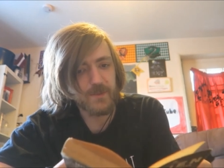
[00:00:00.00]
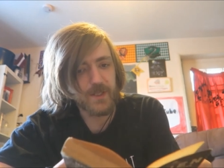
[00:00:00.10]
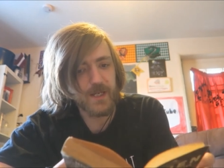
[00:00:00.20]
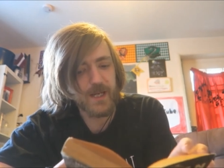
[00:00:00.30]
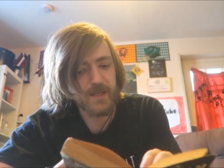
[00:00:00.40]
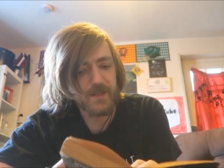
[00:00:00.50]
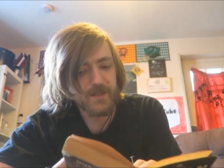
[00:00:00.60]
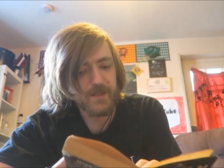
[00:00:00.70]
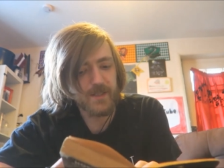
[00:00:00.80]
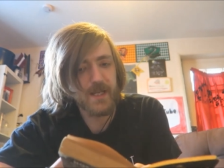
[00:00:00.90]
But yeah,
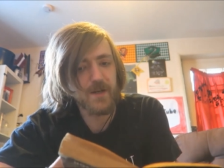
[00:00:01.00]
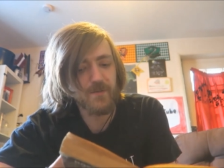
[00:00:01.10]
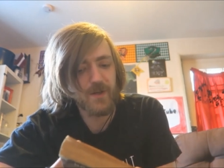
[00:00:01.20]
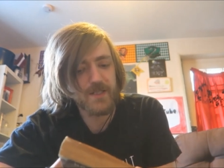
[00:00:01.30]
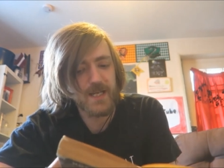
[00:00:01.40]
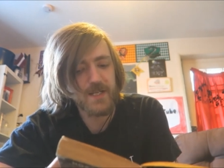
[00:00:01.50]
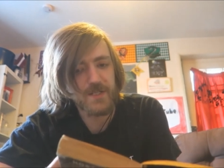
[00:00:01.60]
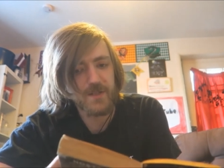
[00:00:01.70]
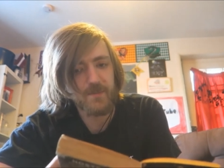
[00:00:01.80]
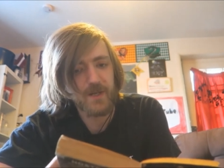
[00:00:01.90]

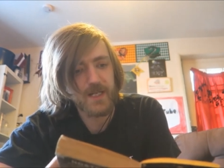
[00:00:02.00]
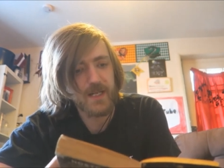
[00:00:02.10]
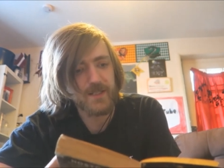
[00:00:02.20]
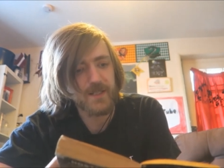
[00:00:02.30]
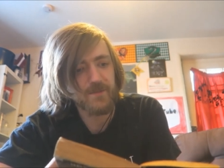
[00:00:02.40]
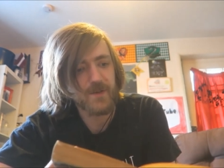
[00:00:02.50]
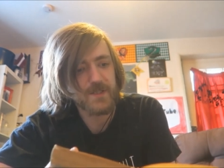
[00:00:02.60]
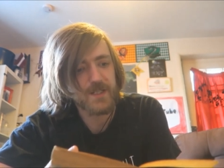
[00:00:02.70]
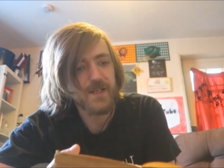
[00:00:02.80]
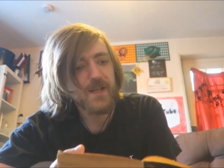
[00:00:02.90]
novelisation by Alan Dean
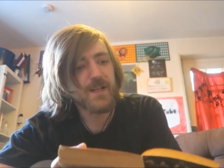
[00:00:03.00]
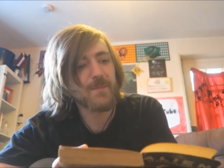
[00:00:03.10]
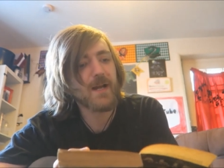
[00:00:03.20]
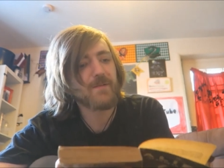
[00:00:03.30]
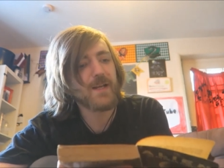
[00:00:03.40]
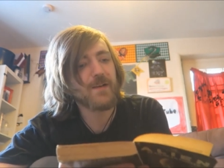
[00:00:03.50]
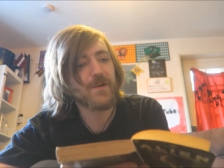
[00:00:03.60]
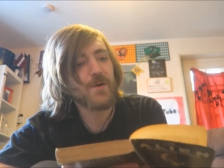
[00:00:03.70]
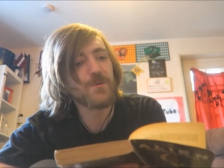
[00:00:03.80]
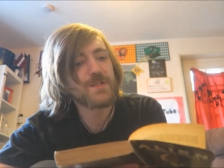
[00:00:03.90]
Foster. Then we have
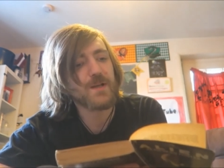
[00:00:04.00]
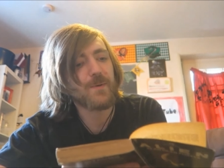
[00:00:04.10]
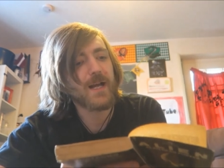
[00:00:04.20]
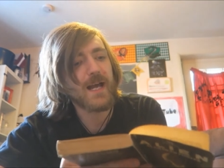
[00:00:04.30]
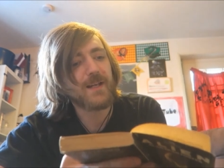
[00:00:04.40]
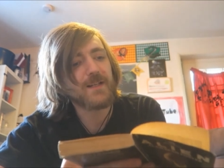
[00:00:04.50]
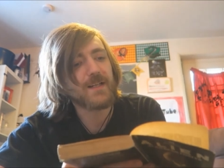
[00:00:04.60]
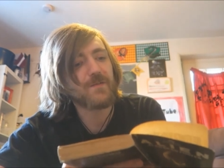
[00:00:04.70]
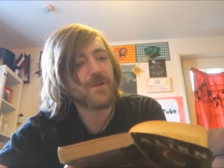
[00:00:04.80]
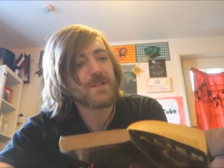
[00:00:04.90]
here, also by Alan
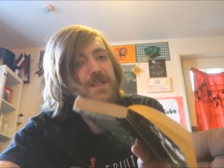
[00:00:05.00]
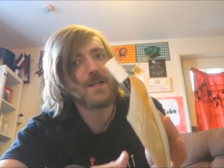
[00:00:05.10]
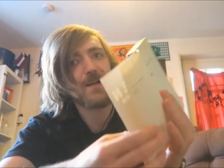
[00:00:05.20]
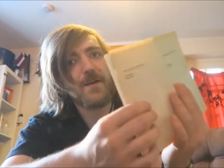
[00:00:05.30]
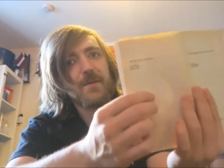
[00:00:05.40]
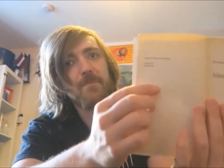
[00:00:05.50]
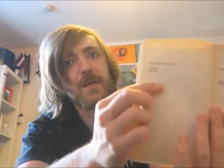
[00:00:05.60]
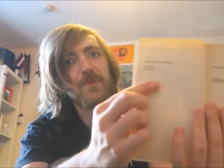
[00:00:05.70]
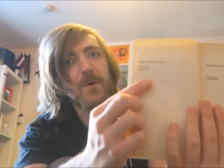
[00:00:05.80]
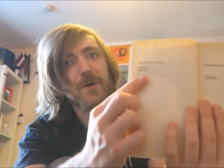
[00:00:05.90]
Dean Foster,
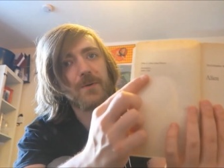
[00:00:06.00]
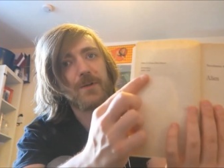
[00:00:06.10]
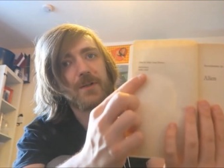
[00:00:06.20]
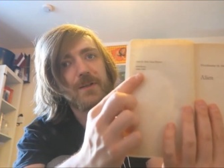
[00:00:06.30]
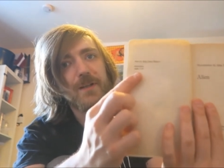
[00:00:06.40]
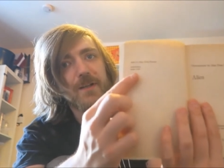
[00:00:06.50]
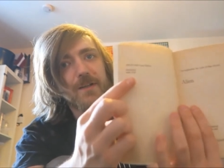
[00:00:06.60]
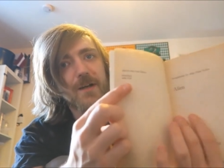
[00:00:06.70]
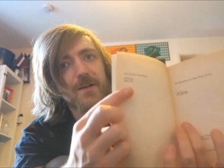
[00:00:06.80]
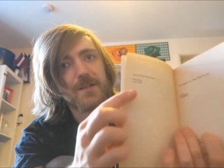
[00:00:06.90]
Midworld and
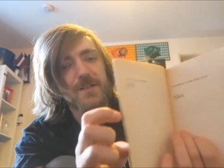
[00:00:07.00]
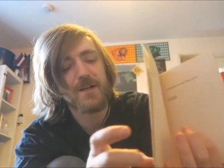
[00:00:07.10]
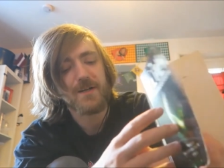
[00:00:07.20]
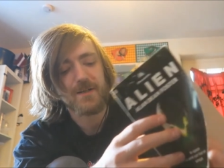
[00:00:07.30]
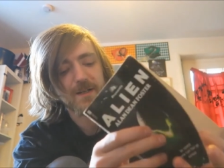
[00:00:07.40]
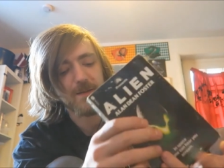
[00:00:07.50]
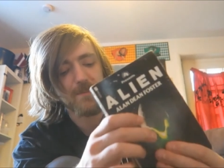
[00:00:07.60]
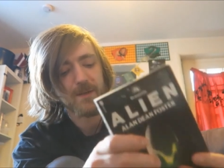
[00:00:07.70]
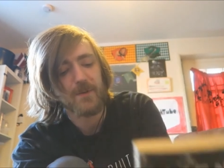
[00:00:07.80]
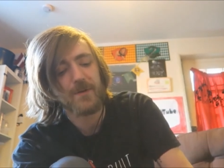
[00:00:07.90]
Dark Star. And
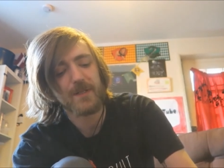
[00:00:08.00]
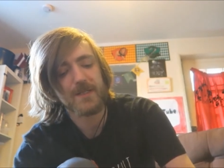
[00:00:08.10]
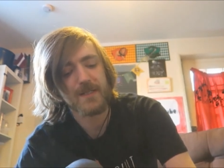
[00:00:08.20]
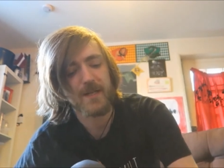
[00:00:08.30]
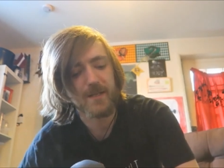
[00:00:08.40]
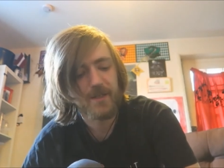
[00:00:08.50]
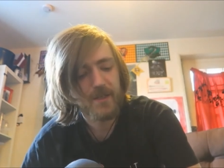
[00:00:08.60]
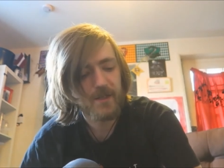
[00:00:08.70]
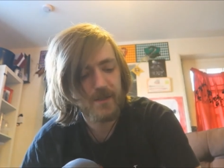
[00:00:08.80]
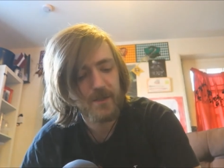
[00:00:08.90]
Midworld is
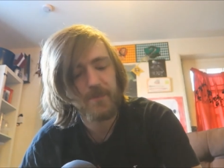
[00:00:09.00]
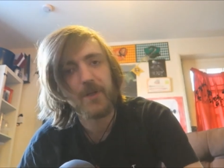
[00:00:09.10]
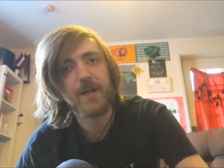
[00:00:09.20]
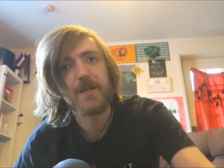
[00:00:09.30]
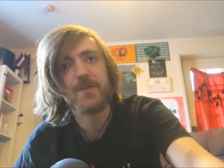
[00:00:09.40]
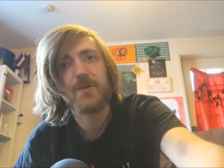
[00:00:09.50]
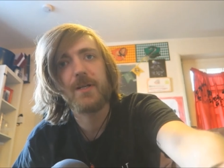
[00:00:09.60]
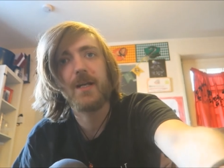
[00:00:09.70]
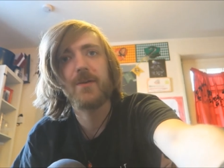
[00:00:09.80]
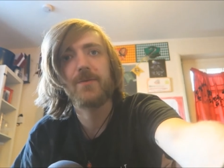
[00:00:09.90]
a good book, I
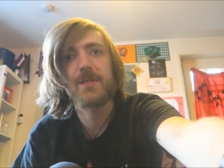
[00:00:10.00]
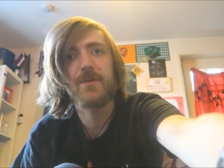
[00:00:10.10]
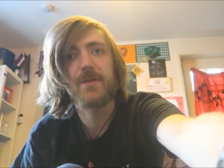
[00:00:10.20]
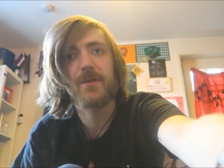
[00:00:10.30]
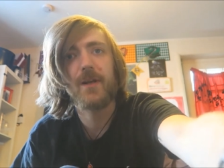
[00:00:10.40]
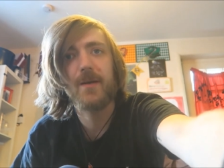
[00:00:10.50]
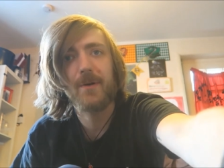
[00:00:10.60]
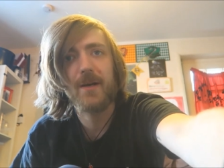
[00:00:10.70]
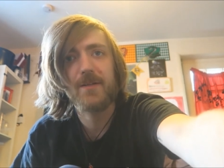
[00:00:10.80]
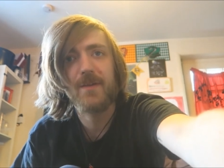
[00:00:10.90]
enjoyed it, and also Todd the
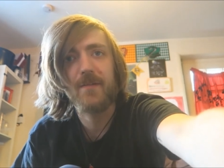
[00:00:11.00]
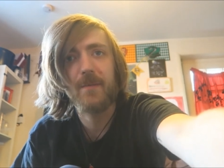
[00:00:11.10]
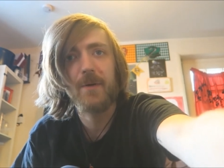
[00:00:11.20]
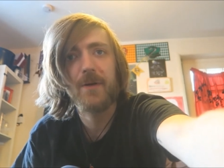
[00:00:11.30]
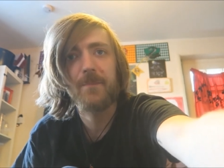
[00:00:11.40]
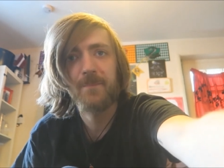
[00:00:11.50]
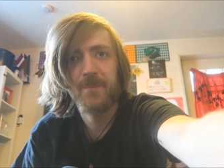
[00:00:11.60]
Librarian's favourite book.